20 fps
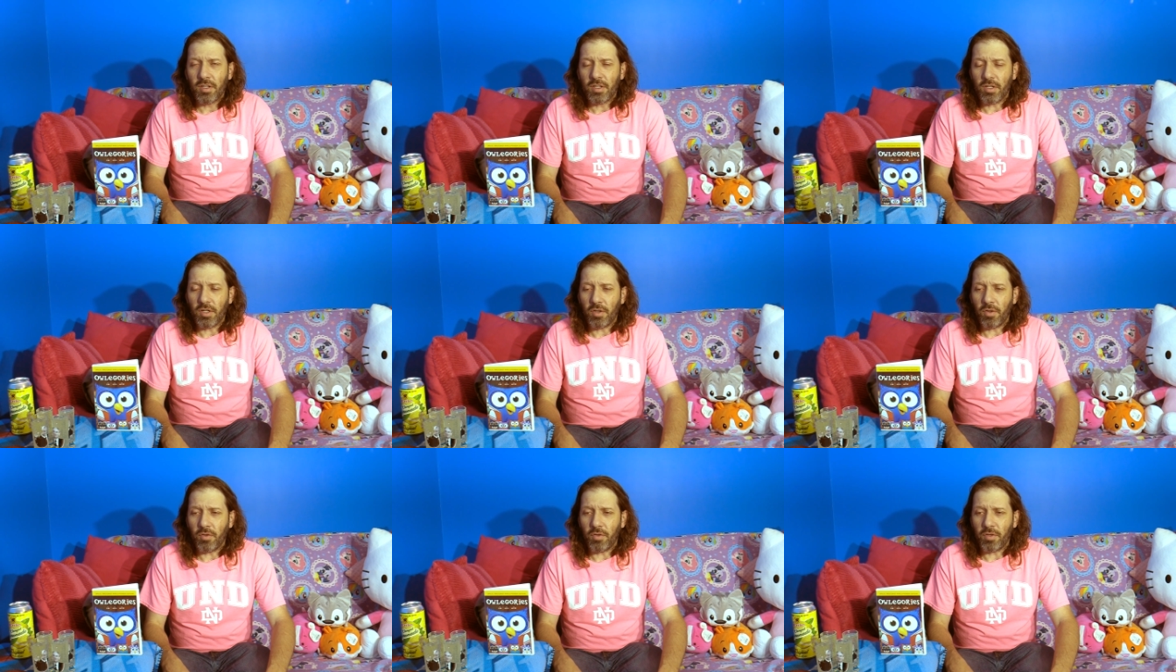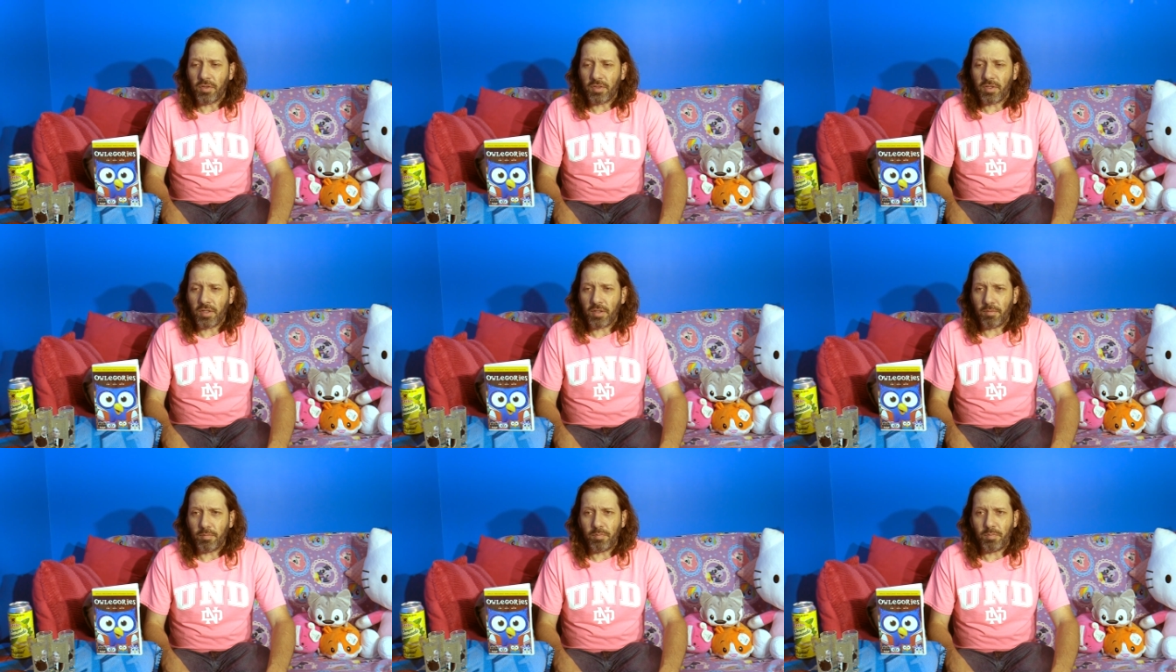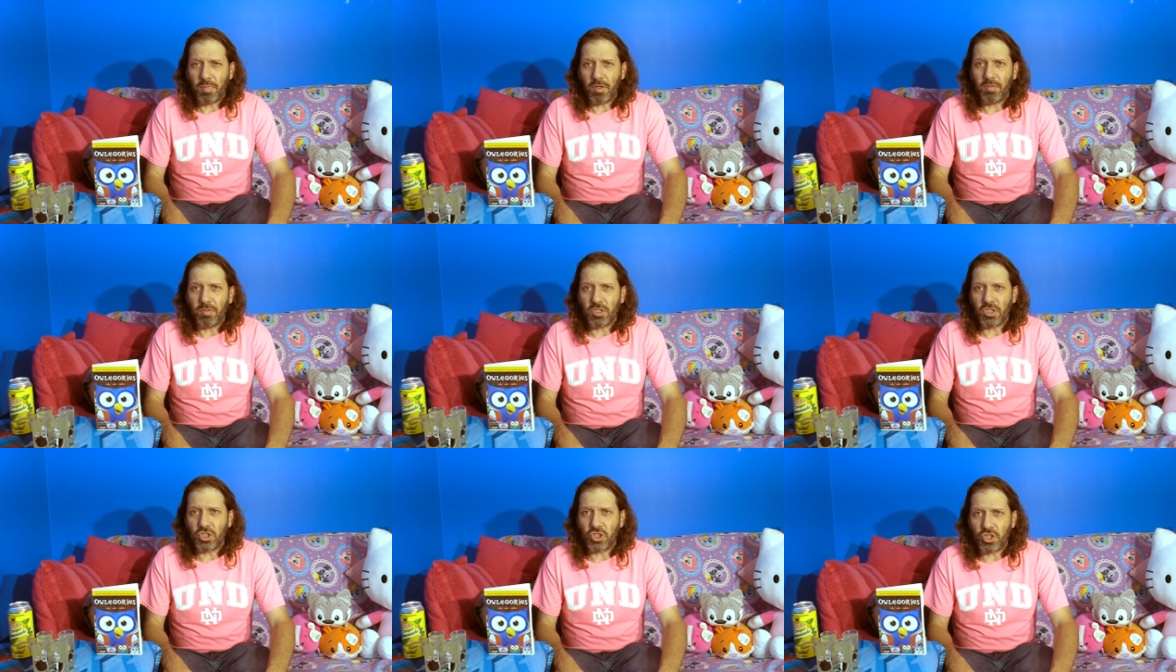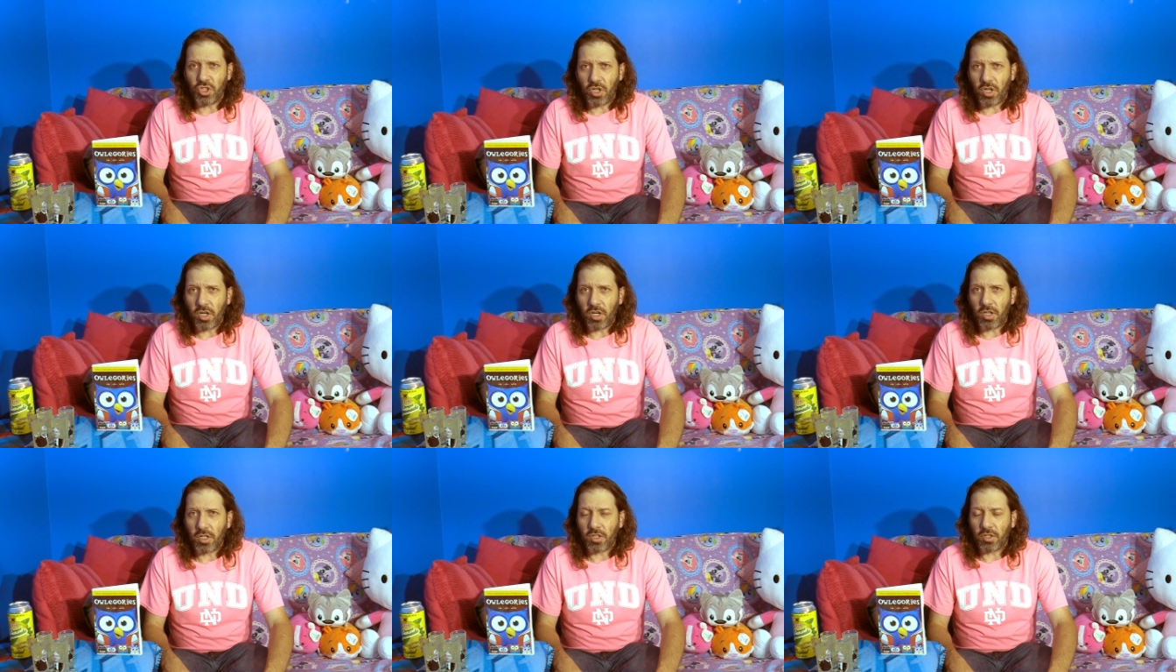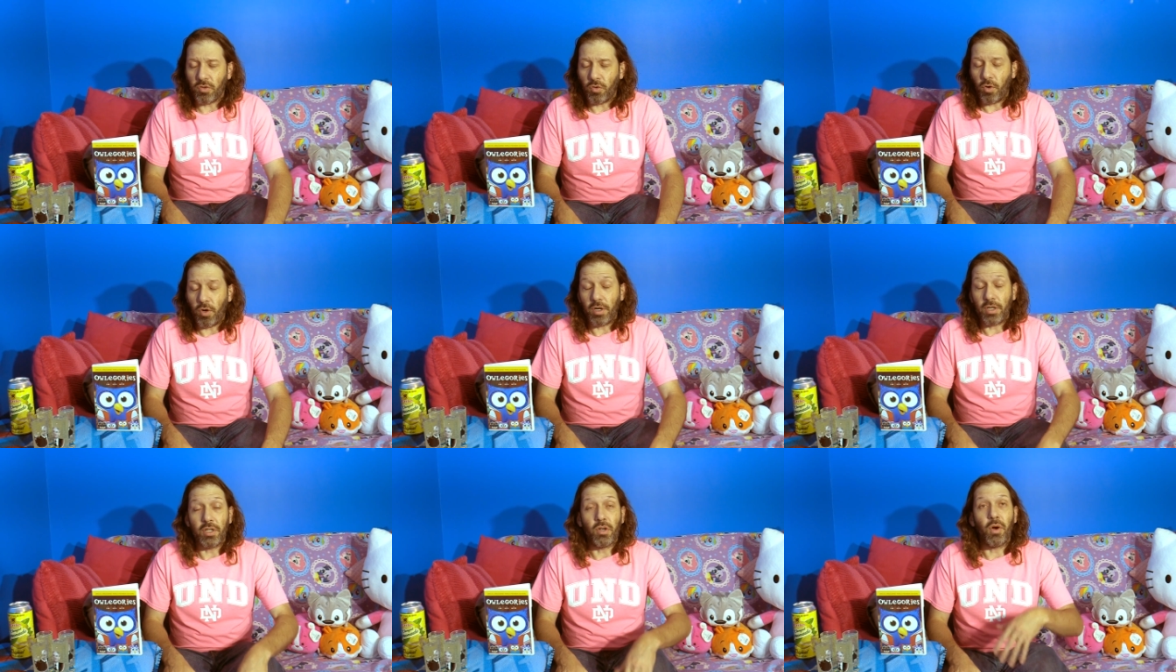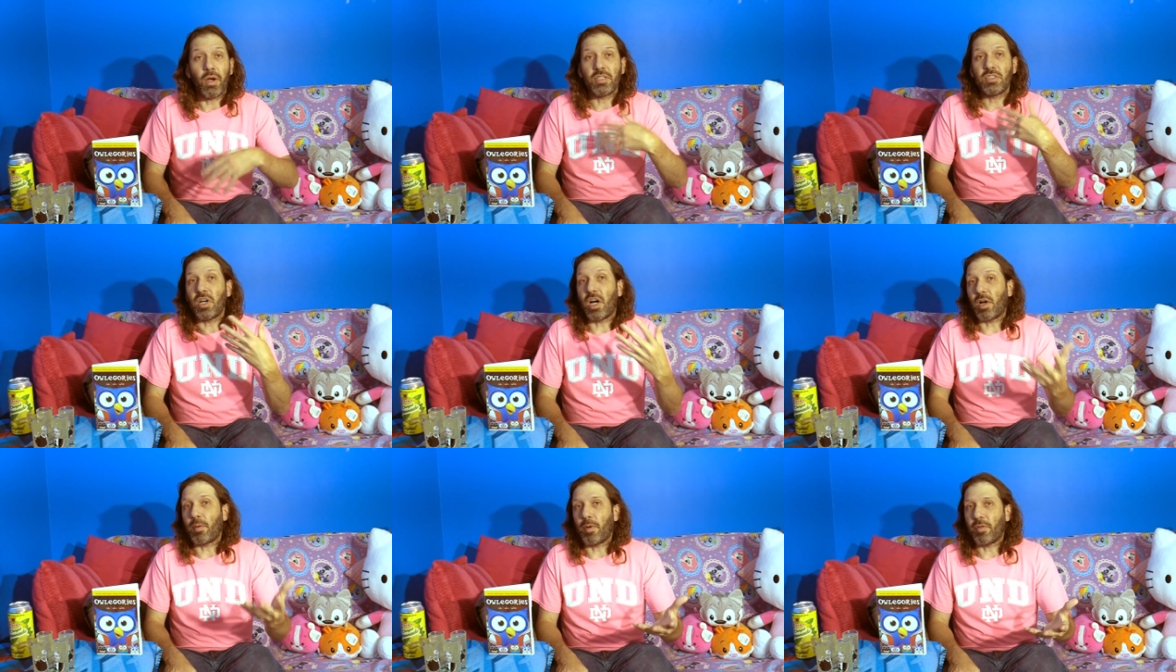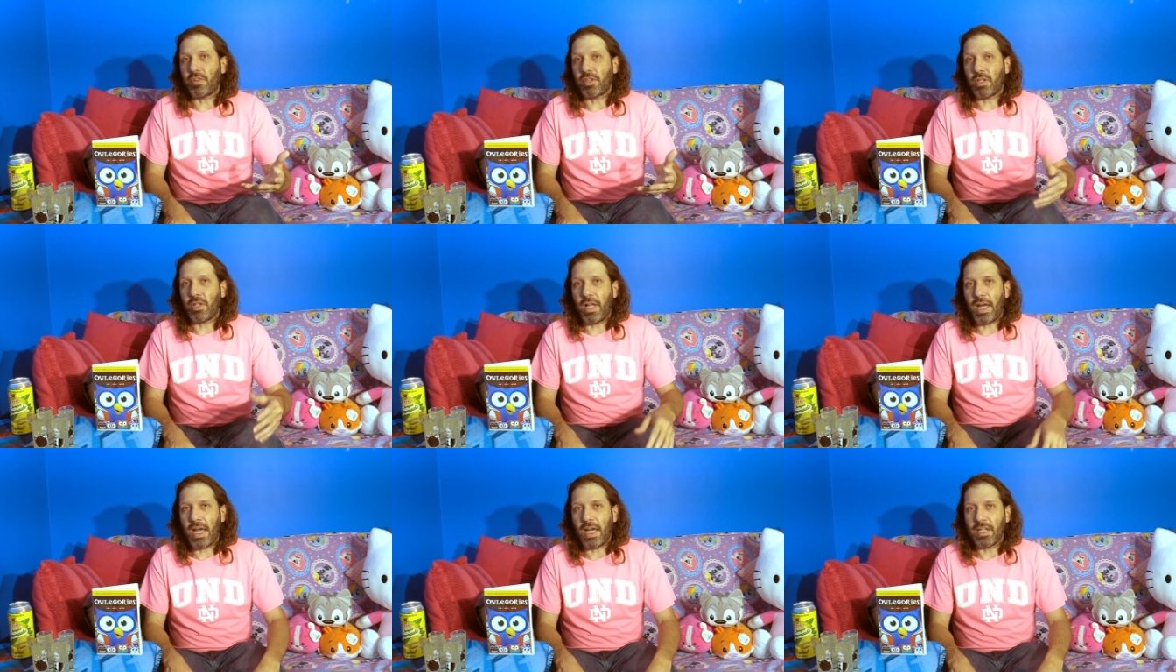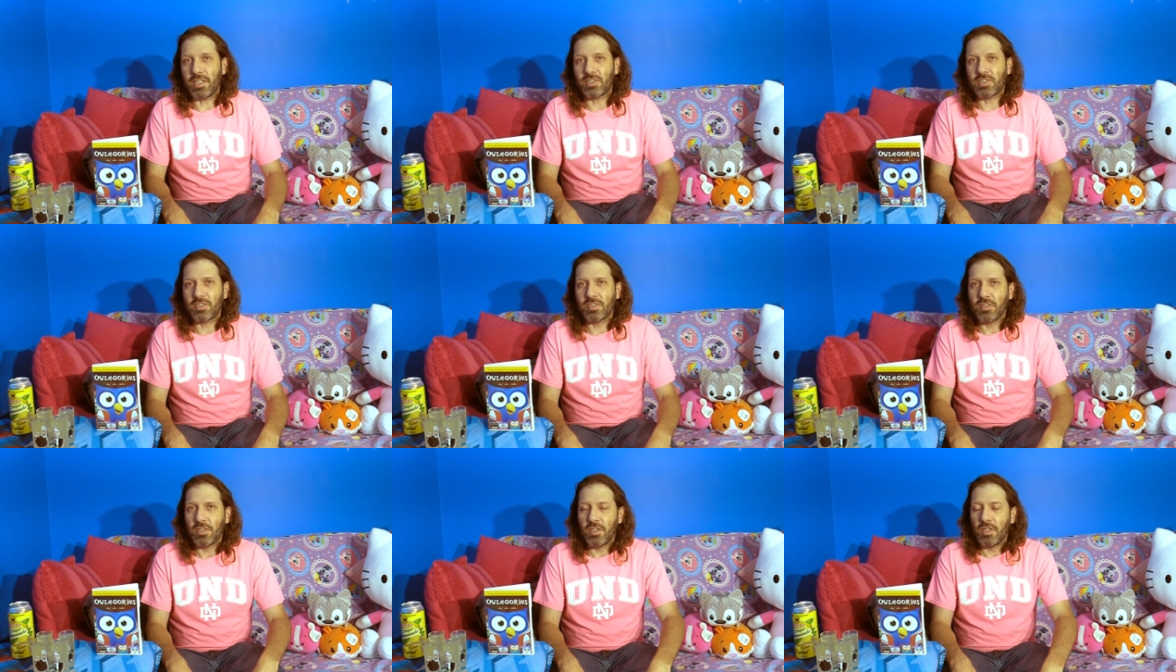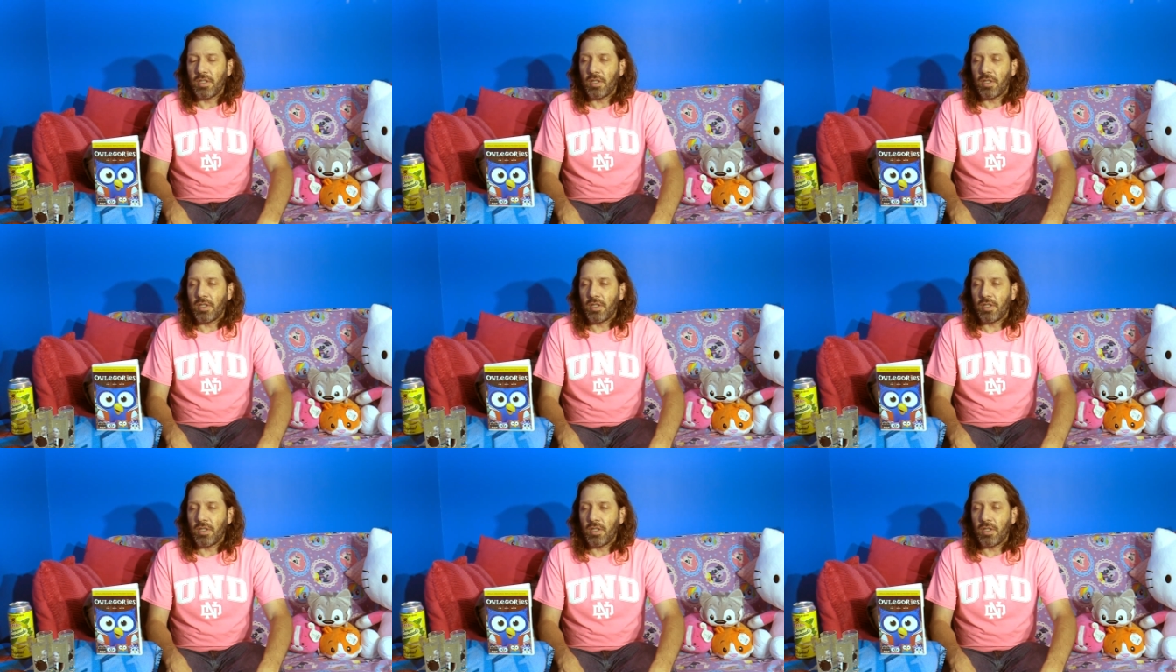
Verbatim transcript: you know, they're a bit of a jerk, or, you know, I talk about the class,